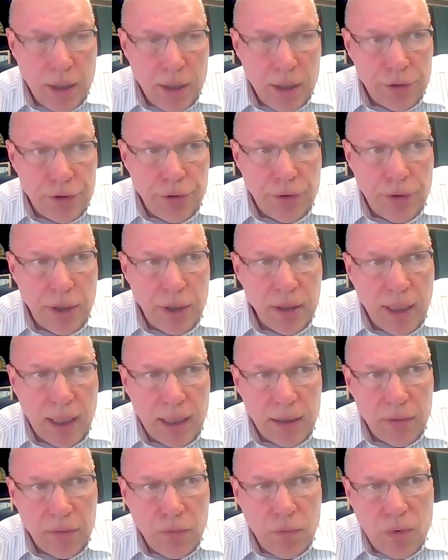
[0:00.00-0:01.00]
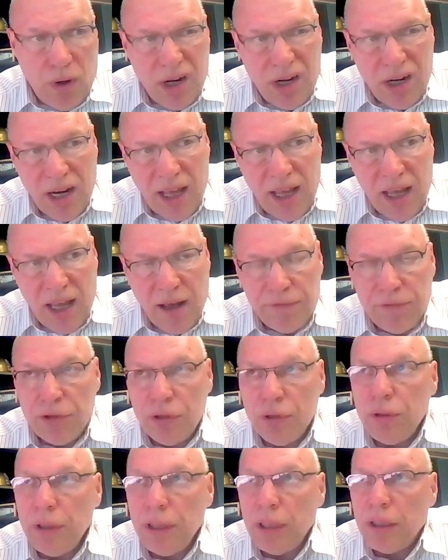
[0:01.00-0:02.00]
During that 1.5,
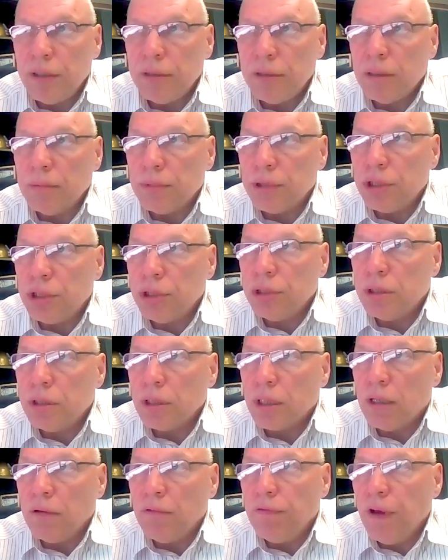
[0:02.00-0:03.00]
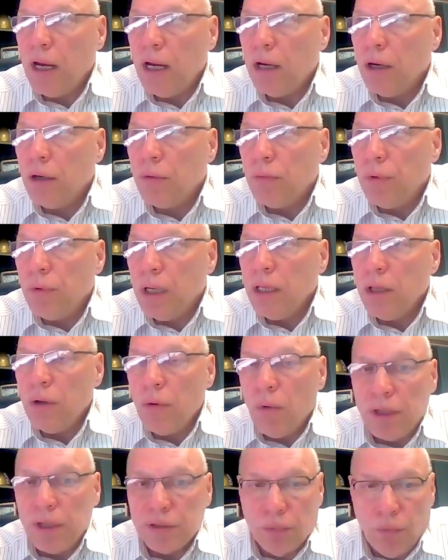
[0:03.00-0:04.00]
2 years, the conveyor really
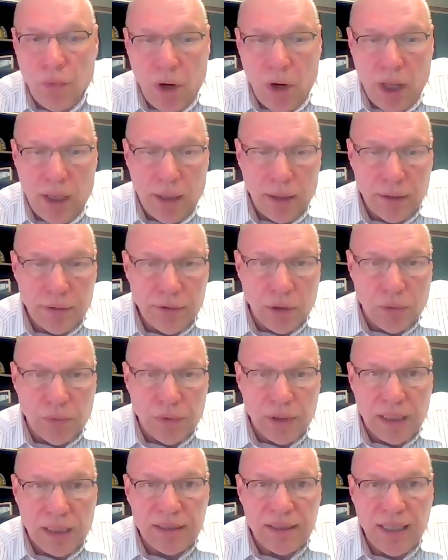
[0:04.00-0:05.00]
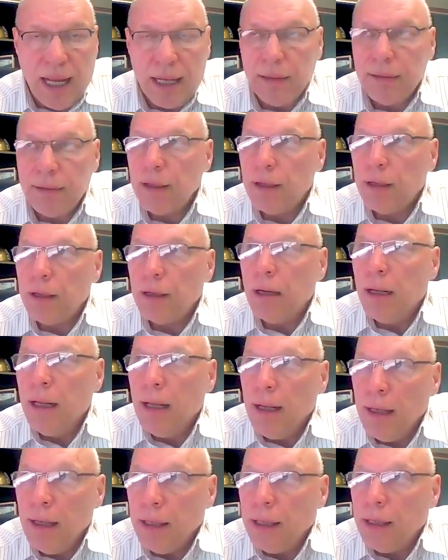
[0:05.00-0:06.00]
wasn't run. So it sat there
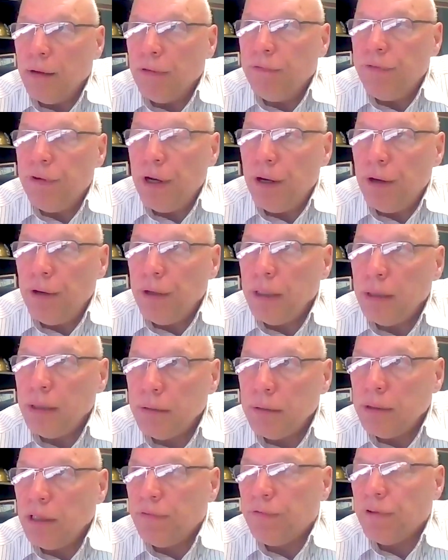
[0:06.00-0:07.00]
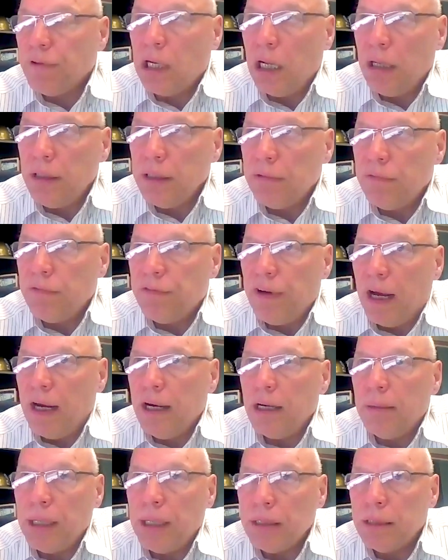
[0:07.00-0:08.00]
in a very difficult
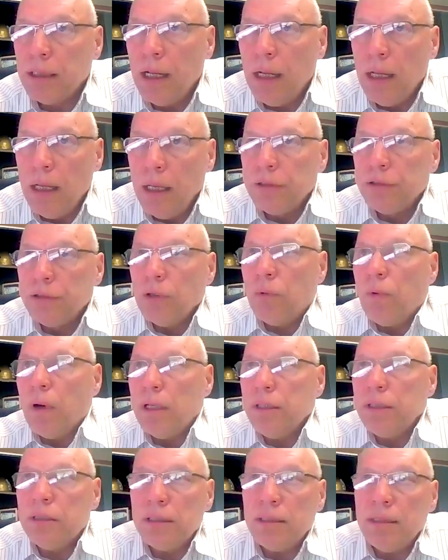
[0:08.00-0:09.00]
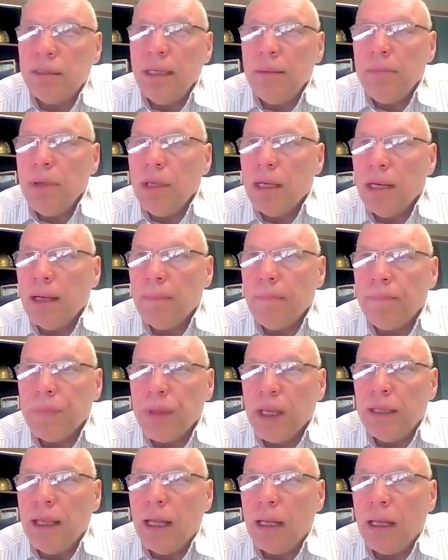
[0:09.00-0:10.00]
environment. So once the TBM
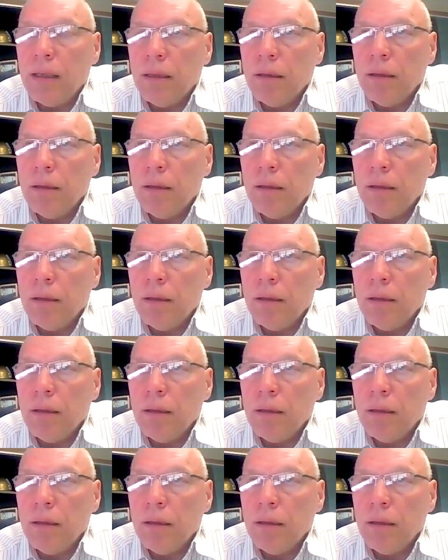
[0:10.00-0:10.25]
and that